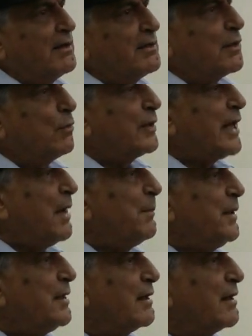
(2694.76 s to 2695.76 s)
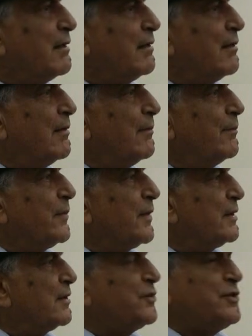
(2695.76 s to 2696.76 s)
I said, What happened?
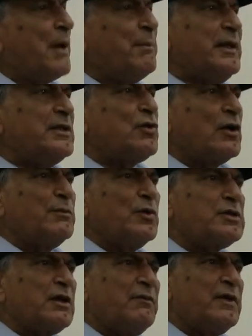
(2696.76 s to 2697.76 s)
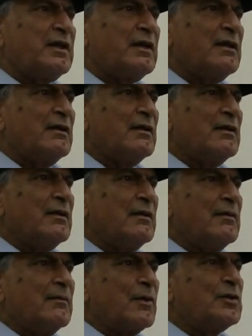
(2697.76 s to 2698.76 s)
The Japanese got most of it
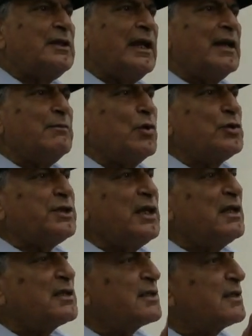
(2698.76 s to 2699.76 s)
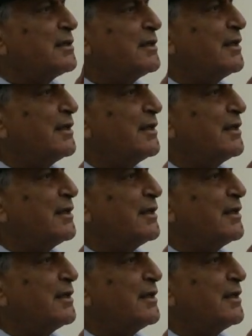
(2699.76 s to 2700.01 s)
because they had more shares.